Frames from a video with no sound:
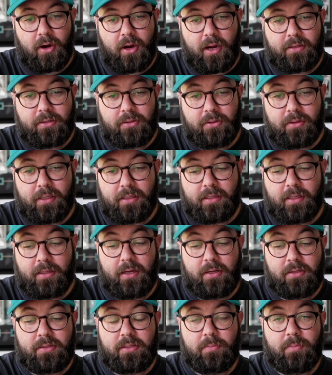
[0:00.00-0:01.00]
I do think that
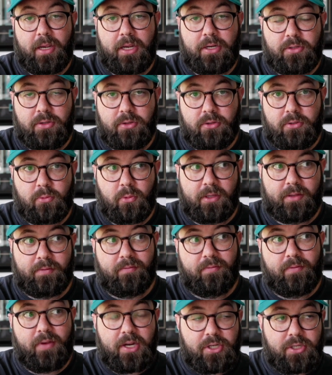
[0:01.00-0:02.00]
there's some issues with
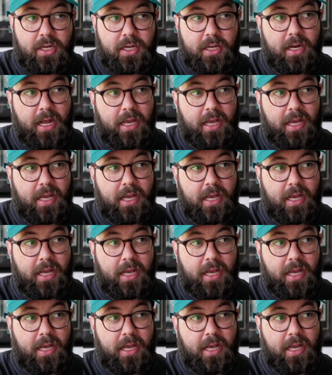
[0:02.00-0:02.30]
vision.